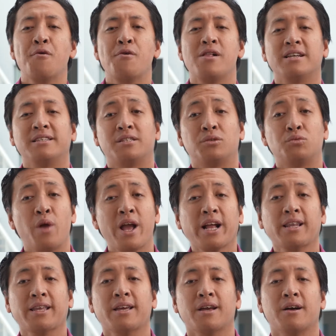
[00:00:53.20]
relies
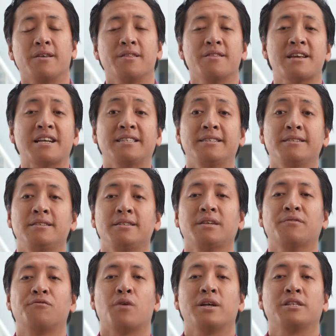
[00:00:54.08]
directly on the
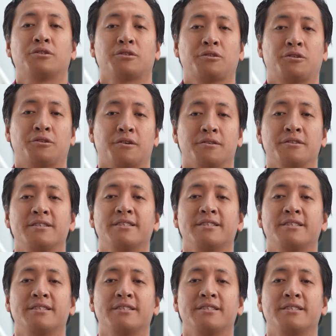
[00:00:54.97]
existing infrastructure on